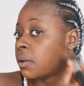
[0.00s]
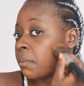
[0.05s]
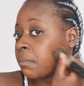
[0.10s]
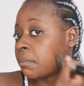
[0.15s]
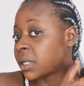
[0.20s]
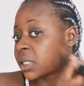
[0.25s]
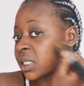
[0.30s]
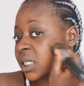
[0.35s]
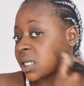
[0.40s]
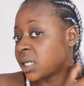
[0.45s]

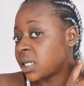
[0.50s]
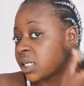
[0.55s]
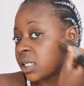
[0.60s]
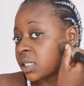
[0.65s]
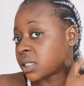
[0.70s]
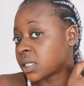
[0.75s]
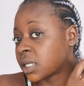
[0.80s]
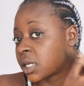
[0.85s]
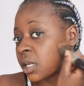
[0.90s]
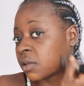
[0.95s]
better late
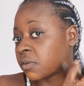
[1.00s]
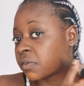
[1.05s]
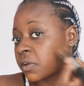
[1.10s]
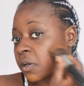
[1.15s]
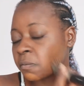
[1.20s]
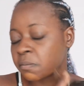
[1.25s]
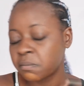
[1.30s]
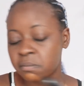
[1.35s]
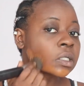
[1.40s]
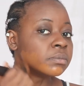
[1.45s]
than
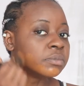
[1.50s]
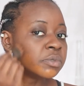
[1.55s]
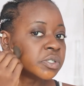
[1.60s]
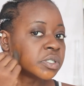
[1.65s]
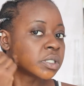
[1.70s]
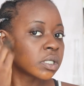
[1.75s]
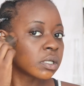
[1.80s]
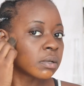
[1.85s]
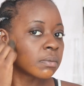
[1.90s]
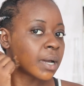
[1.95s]
never. So I'm
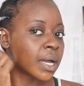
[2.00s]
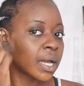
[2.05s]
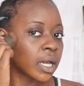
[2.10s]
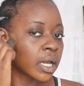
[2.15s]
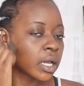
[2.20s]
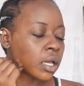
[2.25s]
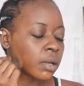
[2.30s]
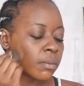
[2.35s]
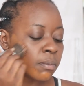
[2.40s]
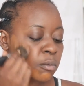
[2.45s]
using
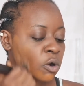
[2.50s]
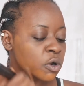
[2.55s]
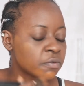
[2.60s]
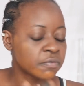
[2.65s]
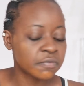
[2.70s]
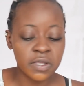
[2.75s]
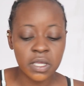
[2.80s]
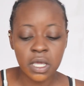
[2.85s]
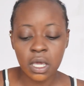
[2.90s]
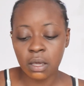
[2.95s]
my
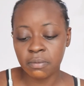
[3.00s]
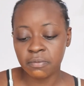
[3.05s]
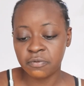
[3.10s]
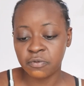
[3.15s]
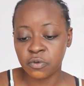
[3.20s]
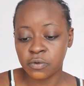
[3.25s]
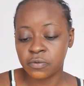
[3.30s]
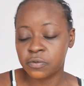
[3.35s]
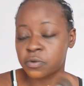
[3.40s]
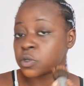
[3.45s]
Morphe
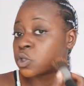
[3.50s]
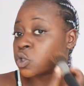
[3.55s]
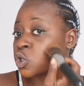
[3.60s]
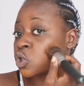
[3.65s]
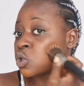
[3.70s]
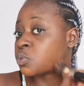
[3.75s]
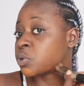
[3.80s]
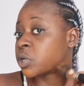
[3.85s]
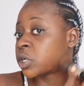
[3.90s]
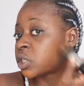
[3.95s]

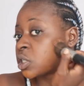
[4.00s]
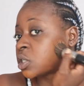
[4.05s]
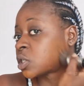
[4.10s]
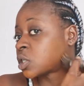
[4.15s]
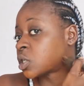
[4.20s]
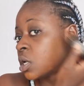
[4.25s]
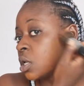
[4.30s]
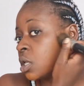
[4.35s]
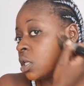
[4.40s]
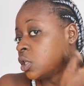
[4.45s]
M442 brush
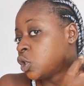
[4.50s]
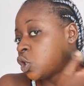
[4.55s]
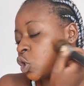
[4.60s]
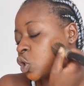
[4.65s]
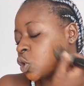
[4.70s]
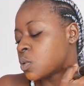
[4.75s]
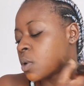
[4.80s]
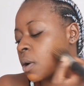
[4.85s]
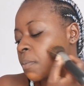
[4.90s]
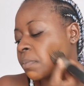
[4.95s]

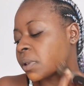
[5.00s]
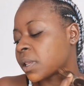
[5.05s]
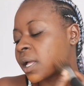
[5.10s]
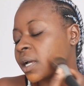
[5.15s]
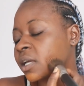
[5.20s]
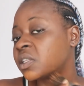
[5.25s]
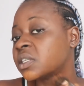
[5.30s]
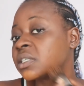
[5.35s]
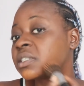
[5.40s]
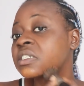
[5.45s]
to
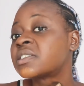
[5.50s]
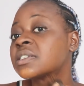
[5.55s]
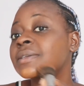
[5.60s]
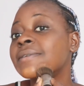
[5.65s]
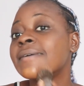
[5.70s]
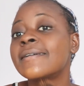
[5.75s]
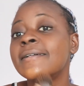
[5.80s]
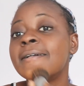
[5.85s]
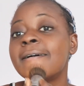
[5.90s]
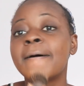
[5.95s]
apply
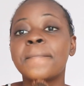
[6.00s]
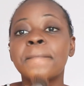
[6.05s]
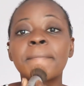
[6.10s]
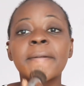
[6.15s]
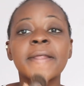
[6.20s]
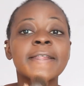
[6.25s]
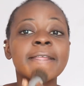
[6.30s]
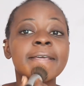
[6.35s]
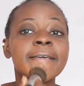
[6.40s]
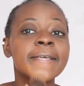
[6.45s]
this and
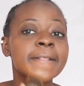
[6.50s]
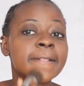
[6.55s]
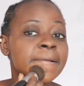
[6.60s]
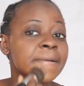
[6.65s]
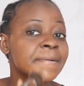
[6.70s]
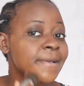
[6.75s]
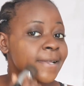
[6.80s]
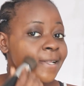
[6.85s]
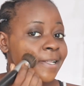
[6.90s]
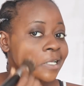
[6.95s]
blend it into
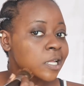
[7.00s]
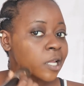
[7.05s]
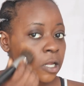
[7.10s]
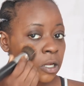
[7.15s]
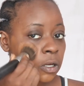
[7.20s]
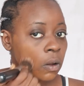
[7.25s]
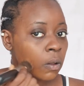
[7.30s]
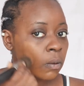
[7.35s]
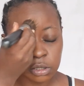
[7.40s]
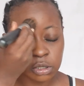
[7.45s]
my
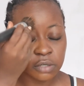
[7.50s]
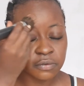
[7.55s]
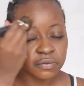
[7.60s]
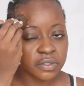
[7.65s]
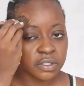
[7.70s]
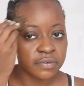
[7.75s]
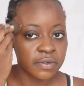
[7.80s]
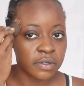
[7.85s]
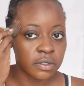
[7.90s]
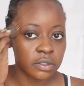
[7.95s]
skin. I love
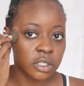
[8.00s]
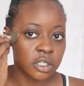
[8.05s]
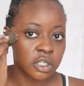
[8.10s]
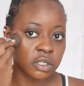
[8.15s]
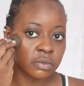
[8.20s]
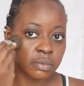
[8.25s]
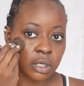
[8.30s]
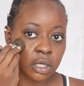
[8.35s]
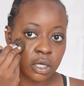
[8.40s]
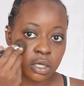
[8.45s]
this
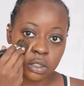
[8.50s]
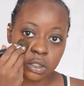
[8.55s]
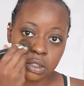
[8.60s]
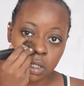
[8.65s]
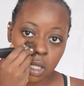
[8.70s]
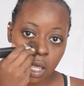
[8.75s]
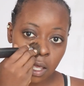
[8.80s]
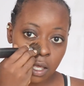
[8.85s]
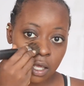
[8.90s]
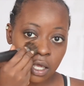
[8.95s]
foundation because
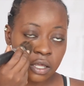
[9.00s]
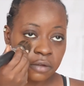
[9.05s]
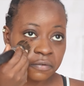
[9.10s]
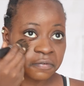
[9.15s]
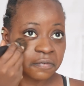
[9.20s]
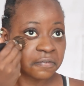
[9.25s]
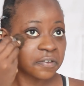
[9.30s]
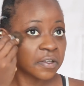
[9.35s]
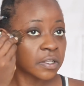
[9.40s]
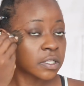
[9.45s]
it
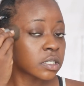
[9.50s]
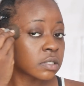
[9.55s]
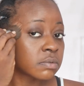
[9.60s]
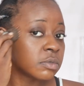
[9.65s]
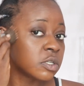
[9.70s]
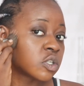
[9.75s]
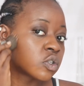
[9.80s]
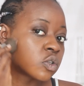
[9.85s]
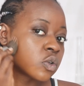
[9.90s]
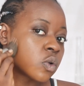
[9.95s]
fits me
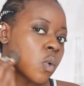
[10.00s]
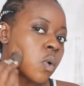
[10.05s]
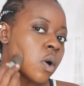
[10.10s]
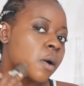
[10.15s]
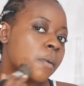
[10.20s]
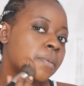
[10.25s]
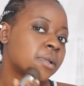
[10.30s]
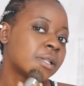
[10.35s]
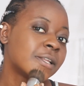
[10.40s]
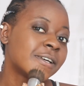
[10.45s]
so
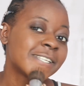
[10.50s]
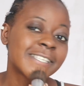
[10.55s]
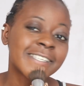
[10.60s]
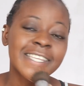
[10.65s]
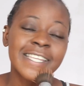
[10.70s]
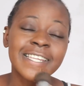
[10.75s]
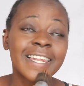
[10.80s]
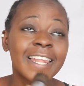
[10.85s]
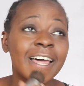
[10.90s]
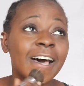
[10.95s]
well, plus
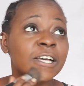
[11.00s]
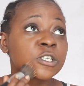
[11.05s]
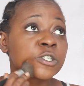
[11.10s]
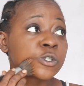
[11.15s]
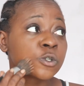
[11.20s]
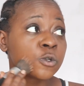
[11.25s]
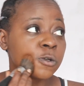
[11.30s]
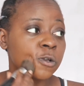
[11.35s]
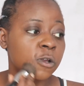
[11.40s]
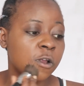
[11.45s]
it lasts
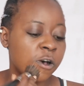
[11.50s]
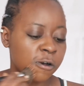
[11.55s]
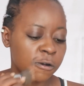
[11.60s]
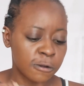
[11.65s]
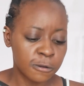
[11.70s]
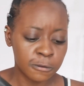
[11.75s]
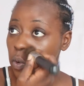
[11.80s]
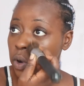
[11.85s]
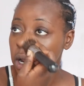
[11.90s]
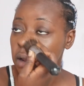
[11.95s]
so
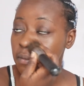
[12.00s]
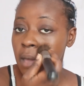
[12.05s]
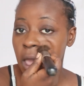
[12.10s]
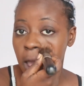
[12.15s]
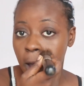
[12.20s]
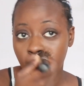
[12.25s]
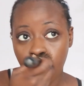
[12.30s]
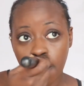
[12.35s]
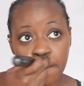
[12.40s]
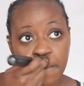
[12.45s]
long. Wearing
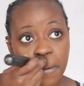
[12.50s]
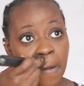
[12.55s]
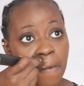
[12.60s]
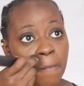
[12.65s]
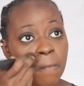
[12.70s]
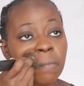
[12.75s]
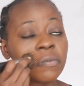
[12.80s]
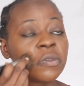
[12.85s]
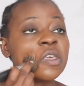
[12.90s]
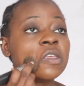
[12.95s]
makeup
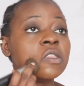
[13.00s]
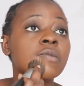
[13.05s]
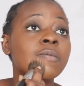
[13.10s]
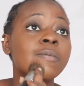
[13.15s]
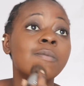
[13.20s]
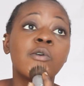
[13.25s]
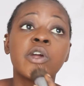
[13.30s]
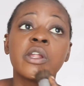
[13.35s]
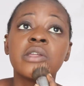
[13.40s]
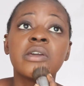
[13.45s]
in the
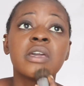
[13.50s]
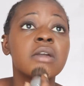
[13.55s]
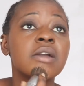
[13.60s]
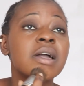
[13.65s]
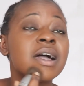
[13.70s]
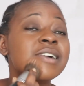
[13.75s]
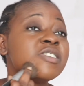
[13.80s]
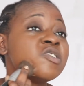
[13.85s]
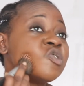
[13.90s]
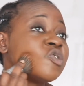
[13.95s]
morning
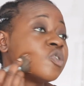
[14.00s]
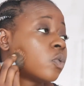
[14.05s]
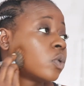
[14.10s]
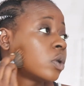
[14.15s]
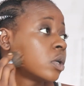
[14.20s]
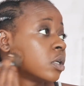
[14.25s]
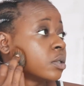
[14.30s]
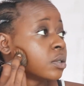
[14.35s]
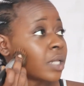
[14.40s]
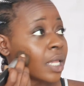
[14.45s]
and you don't
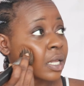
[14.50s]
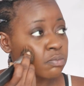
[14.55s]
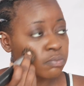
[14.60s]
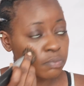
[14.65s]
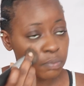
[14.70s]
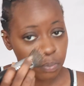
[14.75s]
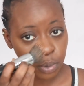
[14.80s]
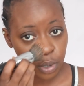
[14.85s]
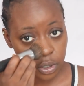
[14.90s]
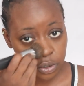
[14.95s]
want to
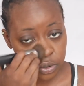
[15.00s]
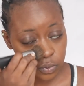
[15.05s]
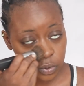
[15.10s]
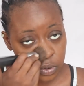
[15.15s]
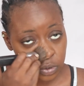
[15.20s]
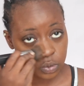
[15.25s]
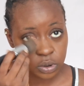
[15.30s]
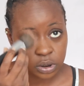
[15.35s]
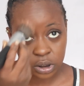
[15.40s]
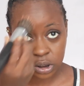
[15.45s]
like bother
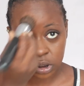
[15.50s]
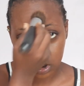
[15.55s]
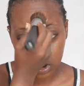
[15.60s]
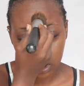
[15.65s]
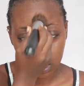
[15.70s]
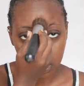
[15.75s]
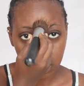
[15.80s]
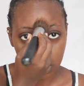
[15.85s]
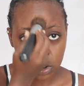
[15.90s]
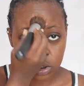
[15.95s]
with it
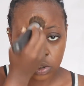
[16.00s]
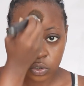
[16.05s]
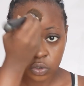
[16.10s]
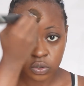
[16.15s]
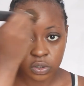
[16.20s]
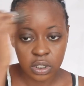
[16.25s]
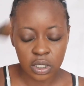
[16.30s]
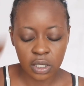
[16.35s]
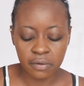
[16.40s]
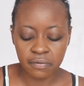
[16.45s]
until
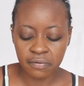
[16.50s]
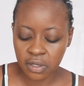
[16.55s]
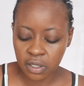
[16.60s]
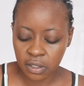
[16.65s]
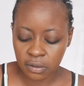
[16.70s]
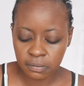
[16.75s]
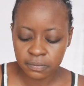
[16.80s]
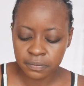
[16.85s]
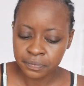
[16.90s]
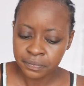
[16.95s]
the
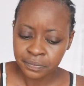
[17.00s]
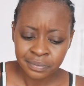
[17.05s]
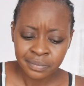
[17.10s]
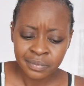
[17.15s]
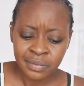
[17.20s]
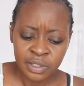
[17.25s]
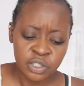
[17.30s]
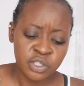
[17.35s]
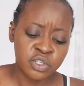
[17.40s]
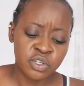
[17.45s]
evening,
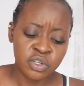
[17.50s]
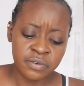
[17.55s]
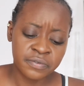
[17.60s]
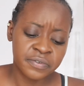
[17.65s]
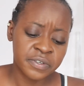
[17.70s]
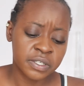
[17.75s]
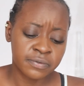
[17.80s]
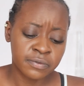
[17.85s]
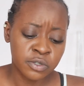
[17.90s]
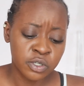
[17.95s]
Studio
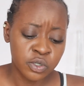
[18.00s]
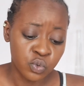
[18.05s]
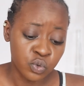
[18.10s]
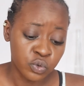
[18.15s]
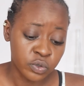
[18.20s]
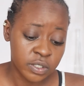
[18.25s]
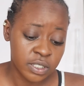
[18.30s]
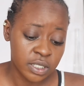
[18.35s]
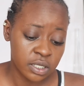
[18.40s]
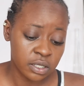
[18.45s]
Fix Fluid will
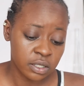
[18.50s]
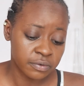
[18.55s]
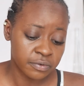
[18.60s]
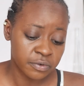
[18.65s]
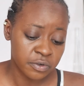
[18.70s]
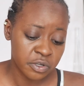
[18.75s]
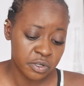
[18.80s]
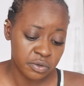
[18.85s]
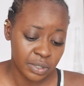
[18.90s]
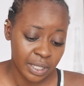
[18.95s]
stay there
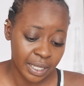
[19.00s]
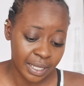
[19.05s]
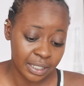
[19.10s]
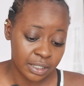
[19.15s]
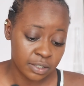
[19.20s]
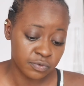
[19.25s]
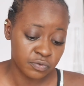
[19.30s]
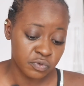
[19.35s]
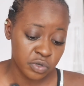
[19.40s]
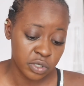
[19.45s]
for you. Like,
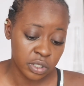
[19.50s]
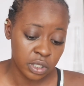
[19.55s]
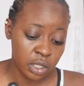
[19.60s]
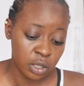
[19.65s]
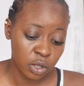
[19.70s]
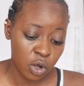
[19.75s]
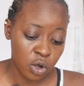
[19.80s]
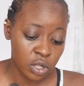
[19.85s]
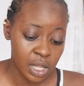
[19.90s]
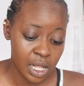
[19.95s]
it's really
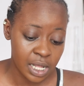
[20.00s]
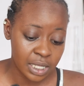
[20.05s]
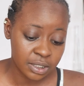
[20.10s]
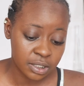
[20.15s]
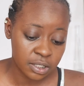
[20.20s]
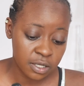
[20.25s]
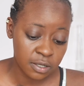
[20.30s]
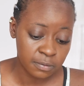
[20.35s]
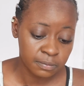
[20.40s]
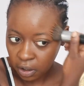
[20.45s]
long
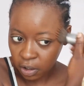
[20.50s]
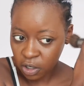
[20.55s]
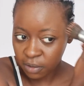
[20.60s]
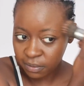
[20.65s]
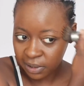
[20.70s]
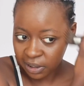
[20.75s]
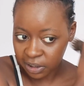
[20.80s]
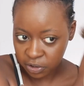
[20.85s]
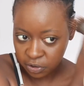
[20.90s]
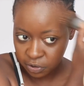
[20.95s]
lasting. I got
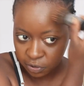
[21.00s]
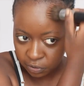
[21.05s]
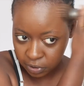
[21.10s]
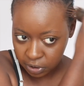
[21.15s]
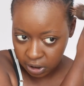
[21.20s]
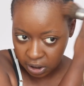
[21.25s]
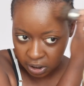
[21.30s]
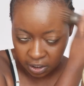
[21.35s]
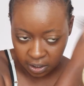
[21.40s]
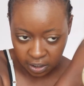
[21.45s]
my tooth
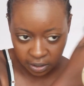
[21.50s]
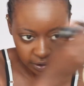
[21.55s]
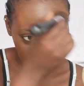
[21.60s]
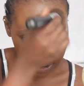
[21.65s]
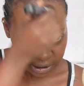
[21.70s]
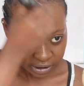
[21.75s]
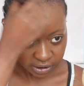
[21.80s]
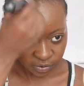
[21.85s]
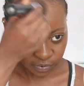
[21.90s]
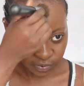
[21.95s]
taken out
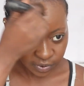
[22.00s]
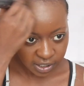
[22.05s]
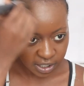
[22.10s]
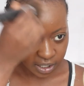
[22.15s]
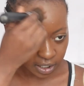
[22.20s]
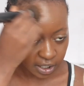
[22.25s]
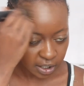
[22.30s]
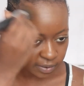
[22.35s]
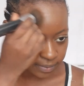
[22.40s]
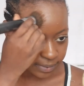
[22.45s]
last week.
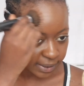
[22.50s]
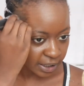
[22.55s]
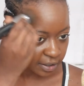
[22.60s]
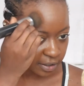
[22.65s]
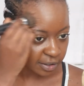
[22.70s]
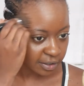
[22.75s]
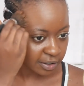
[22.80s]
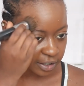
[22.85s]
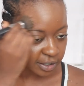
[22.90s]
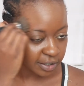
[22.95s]
Oh my
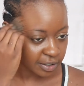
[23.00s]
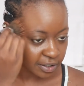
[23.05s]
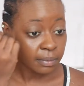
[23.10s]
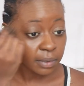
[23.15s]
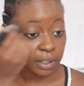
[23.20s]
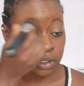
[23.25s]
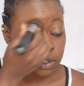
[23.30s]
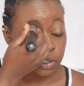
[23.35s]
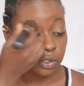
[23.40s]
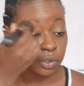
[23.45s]
god,
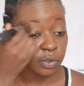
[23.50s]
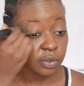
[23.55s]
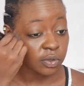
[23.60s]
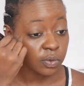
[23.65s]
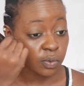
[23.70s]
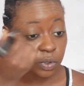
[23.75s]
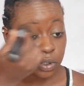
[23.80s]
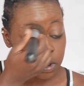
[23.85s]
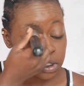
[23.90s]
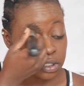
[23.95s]
my tooth
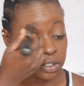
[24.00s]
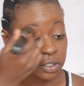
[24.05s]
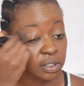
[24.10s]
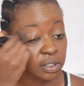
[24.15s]
wanted to